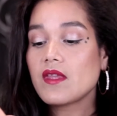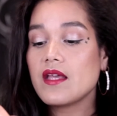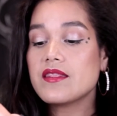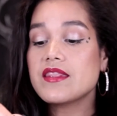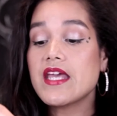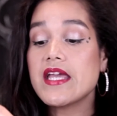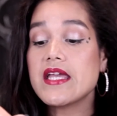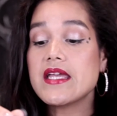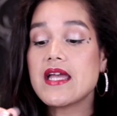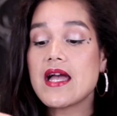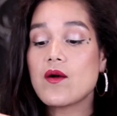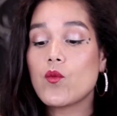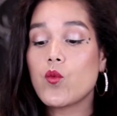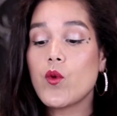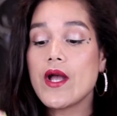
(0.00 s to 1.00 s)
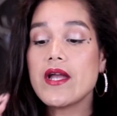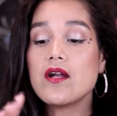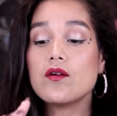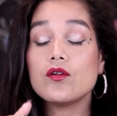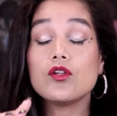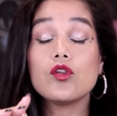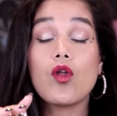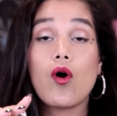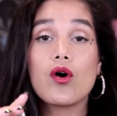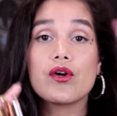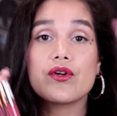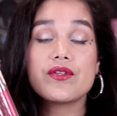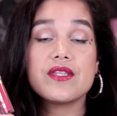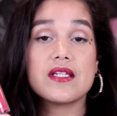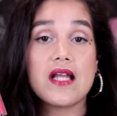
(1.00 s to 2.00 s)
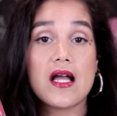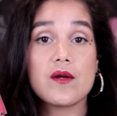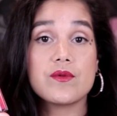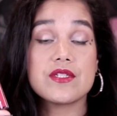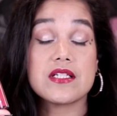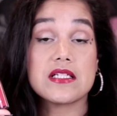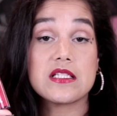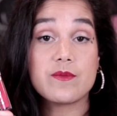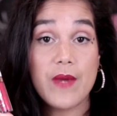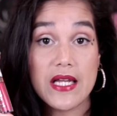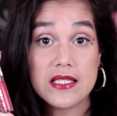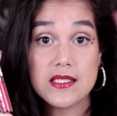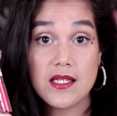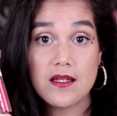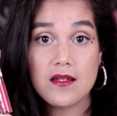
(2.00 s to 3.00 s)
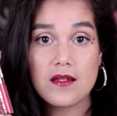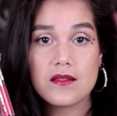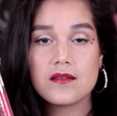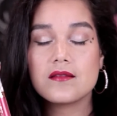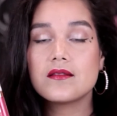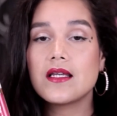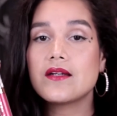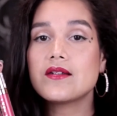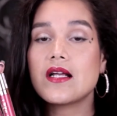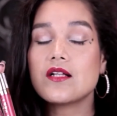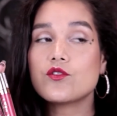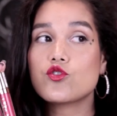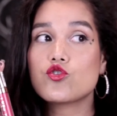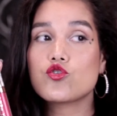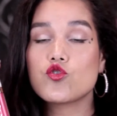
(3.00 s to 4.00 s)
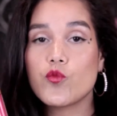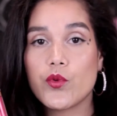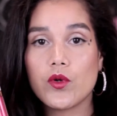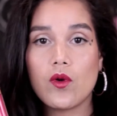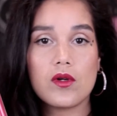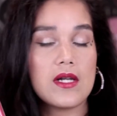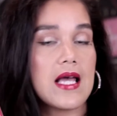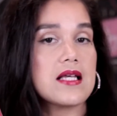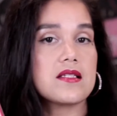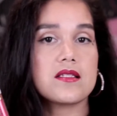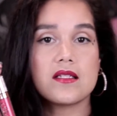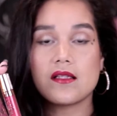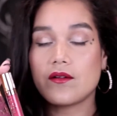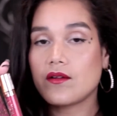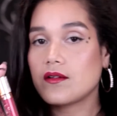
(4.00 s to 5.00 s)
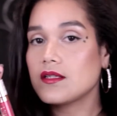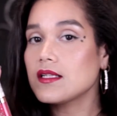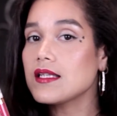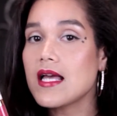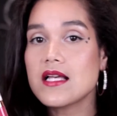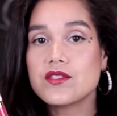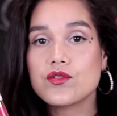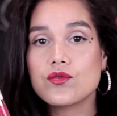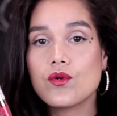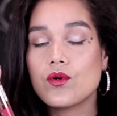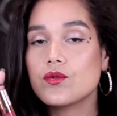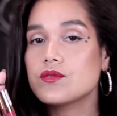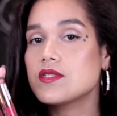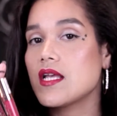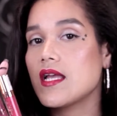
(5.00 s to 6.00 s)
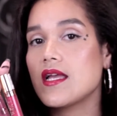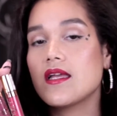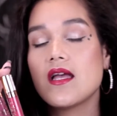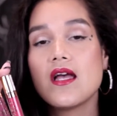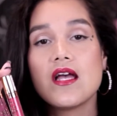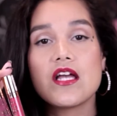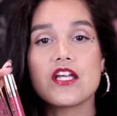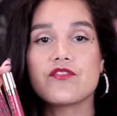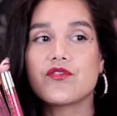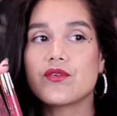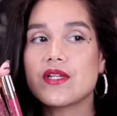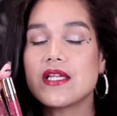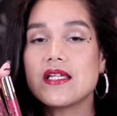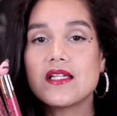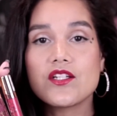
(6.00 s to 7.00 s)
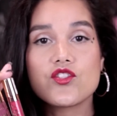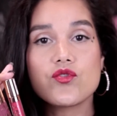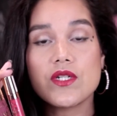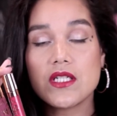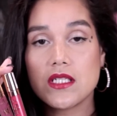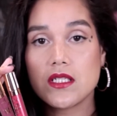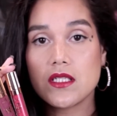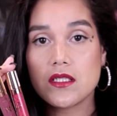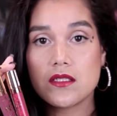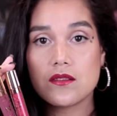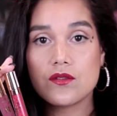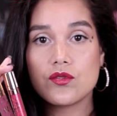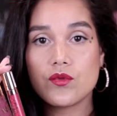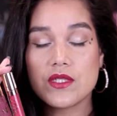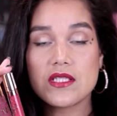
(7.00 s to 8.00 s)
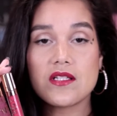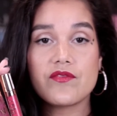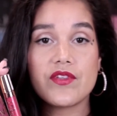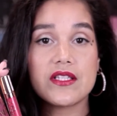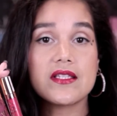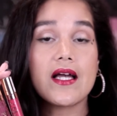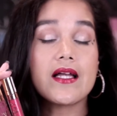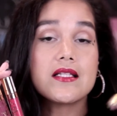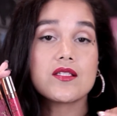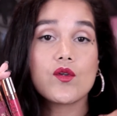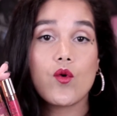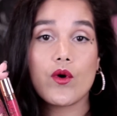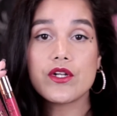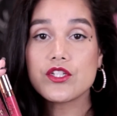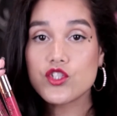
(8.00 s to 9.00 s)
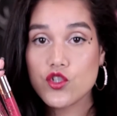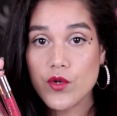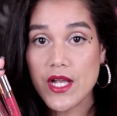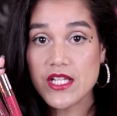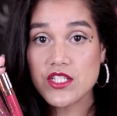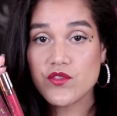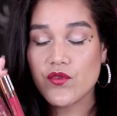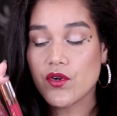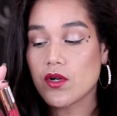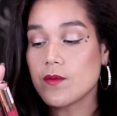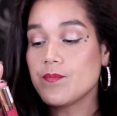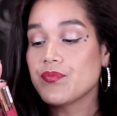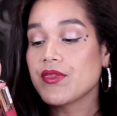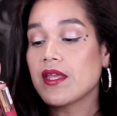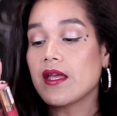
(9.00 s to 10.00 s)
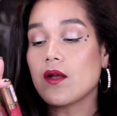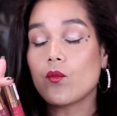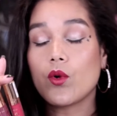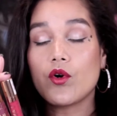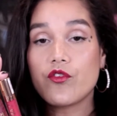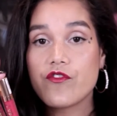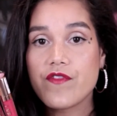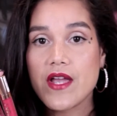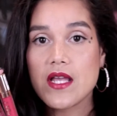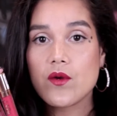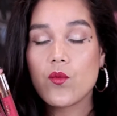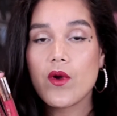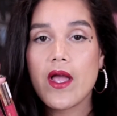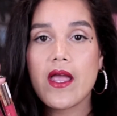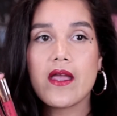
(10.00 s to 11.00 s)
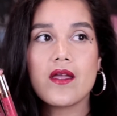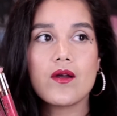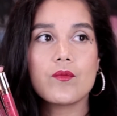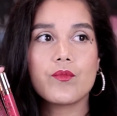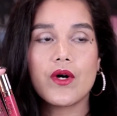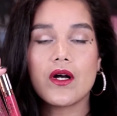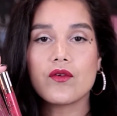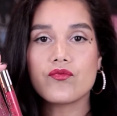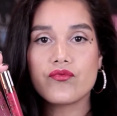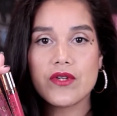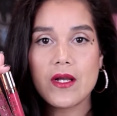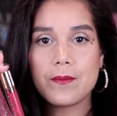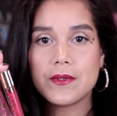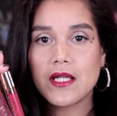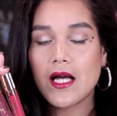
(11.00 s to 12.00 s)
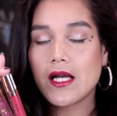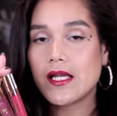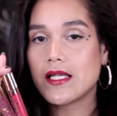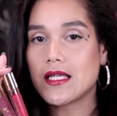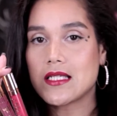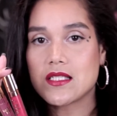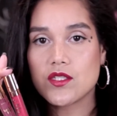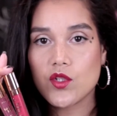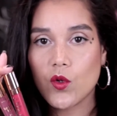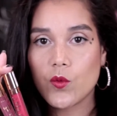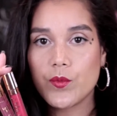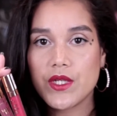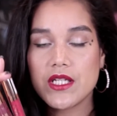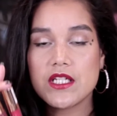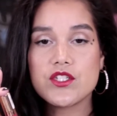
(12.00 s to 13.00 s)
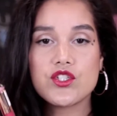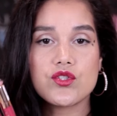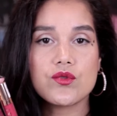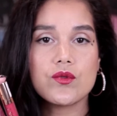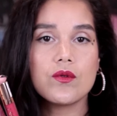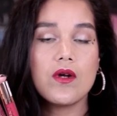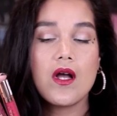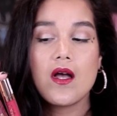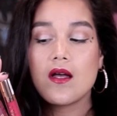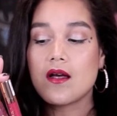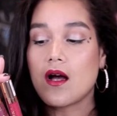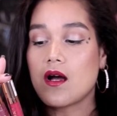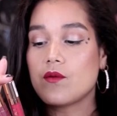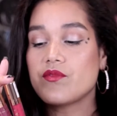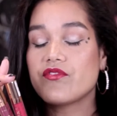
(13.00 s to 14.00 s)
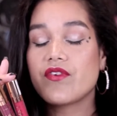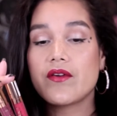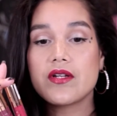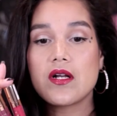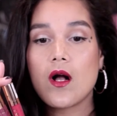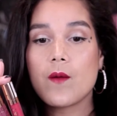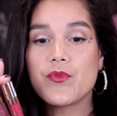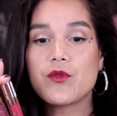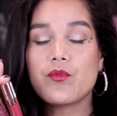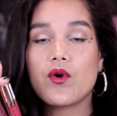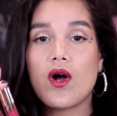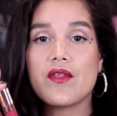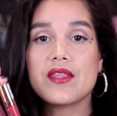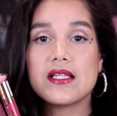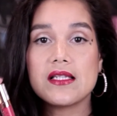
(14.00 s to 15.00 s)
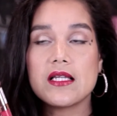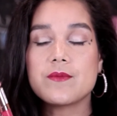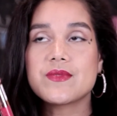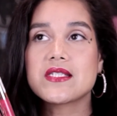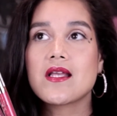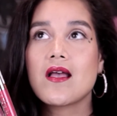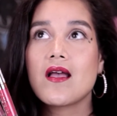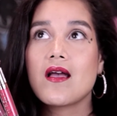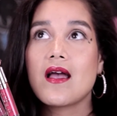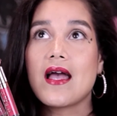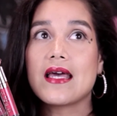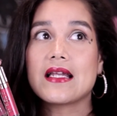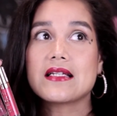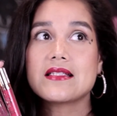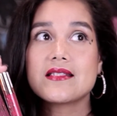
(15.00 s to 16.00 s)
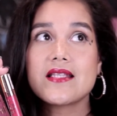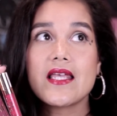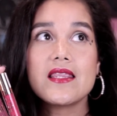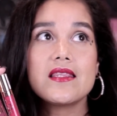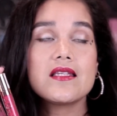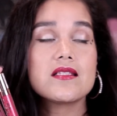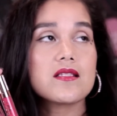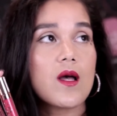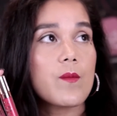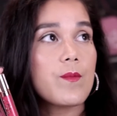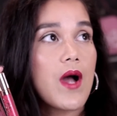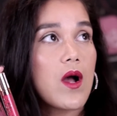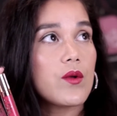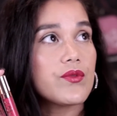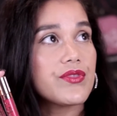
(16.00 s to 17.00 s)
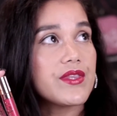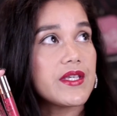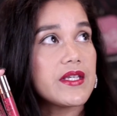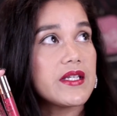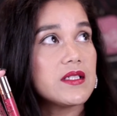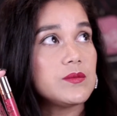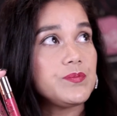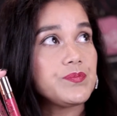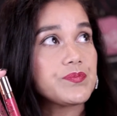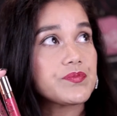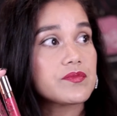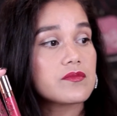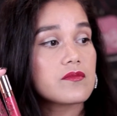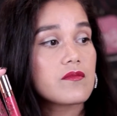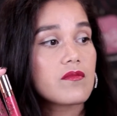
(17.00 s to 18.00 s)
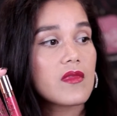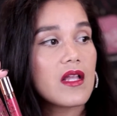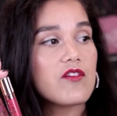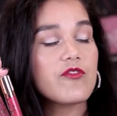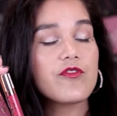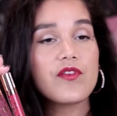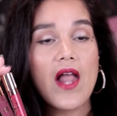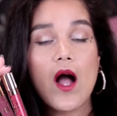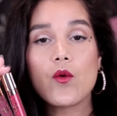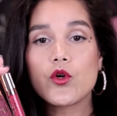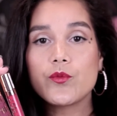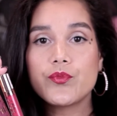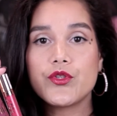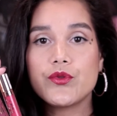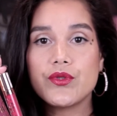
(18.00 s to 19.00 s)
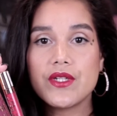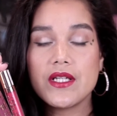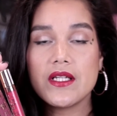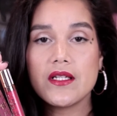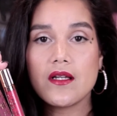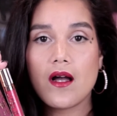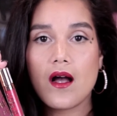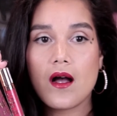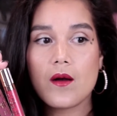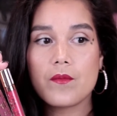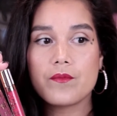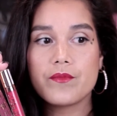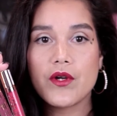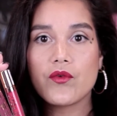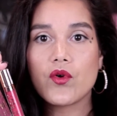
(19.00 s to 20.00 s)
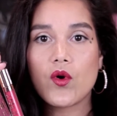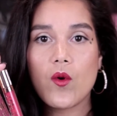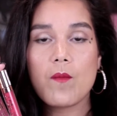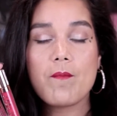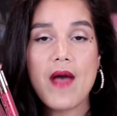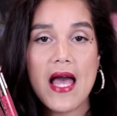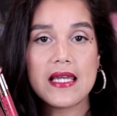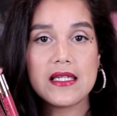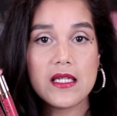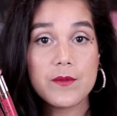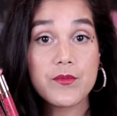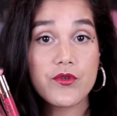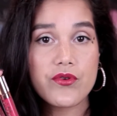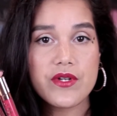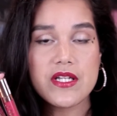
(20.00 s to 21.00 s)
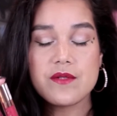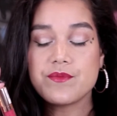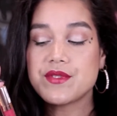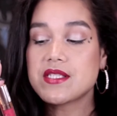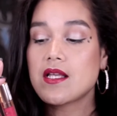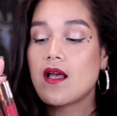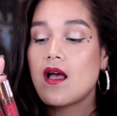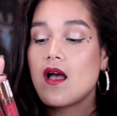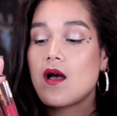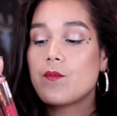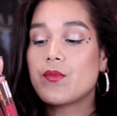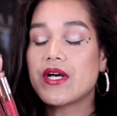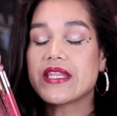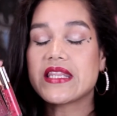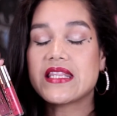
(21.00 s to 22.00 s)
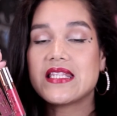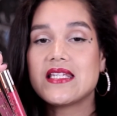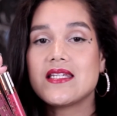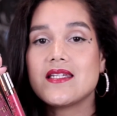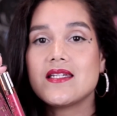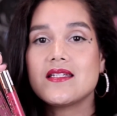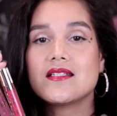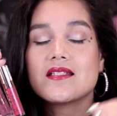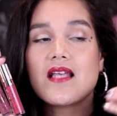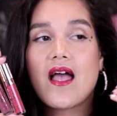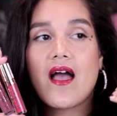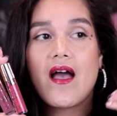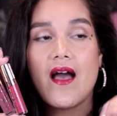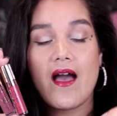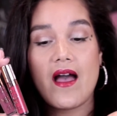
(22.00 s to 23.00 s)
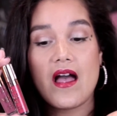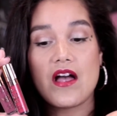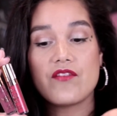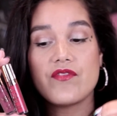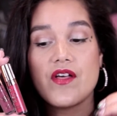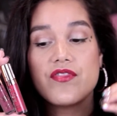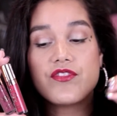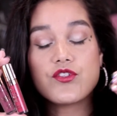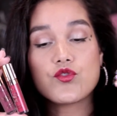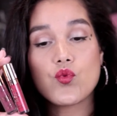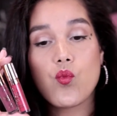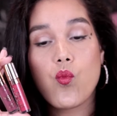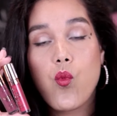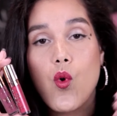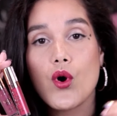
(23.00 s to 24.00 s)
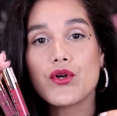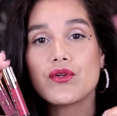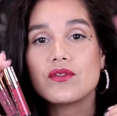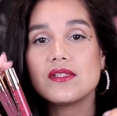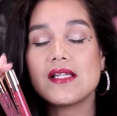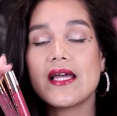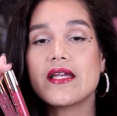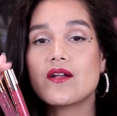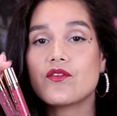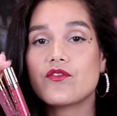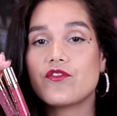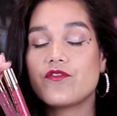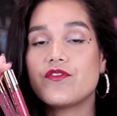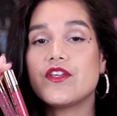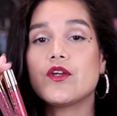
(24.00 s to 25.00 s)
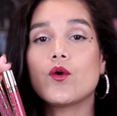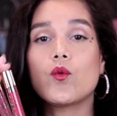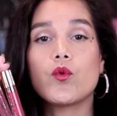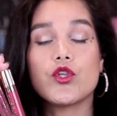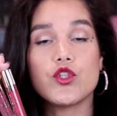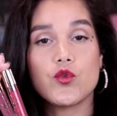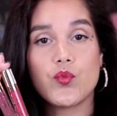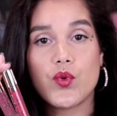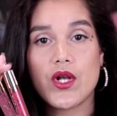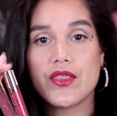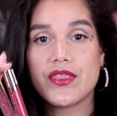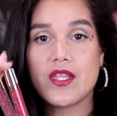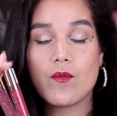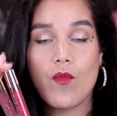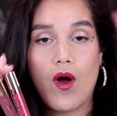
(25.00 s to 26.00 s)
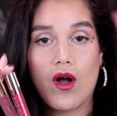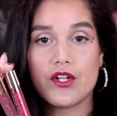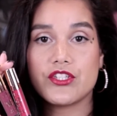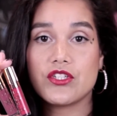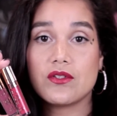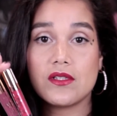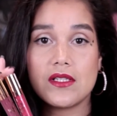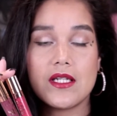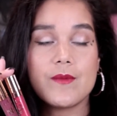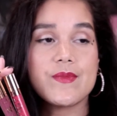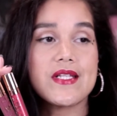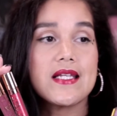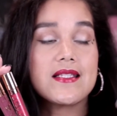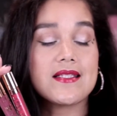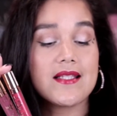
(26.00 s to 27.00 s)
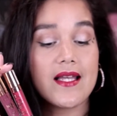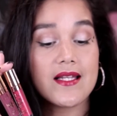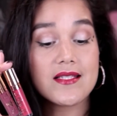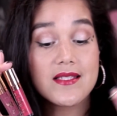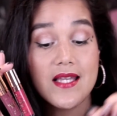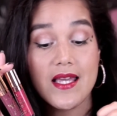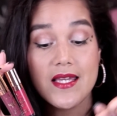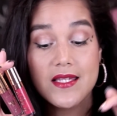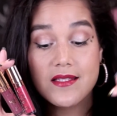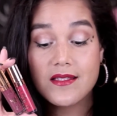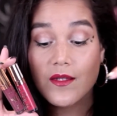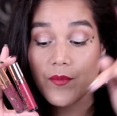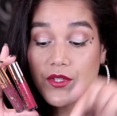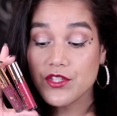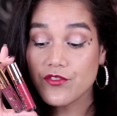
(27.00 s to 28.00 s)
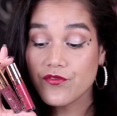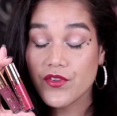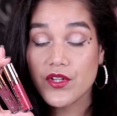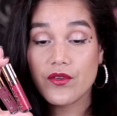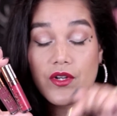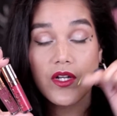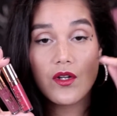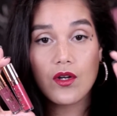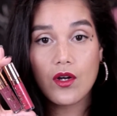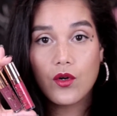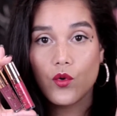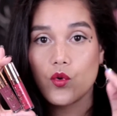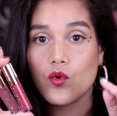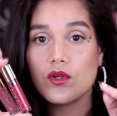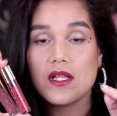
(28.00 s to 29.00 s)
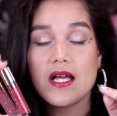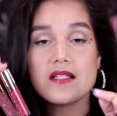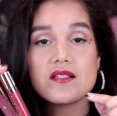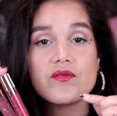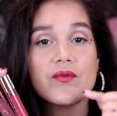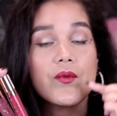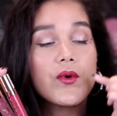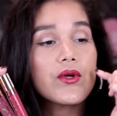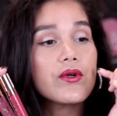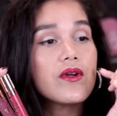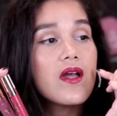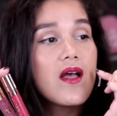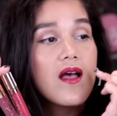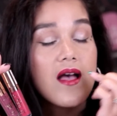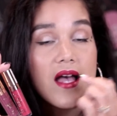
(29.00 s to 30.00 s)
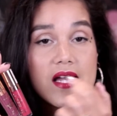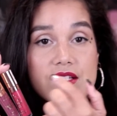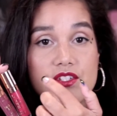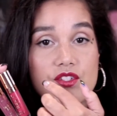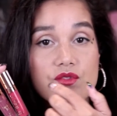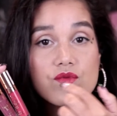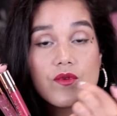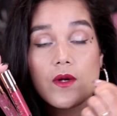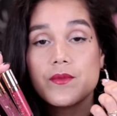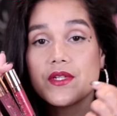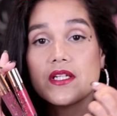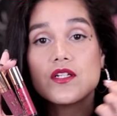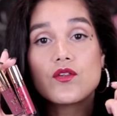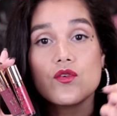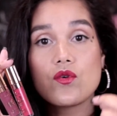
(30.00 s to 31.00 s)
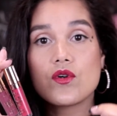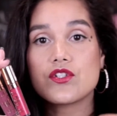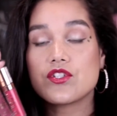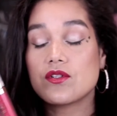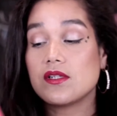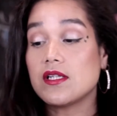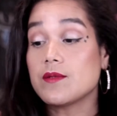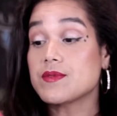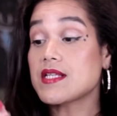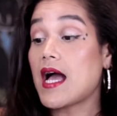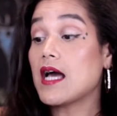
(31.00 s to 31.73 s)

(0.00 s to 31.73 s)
They wear longer than I was expecting. They're not super long lasting. They're not going to last you the whole day. If you're eating, drinking, and doing stuff like that, it's going to transfer. It will fade away, but reapplying is no big issue. Very comfortable on the lips. And I said this about the Flower Beauty Miracle Matte Lip Creams, but these have this water-like feel when you put them on your lips. It's like dipping your finger in a cool glass of water and just rubbing it across your lips.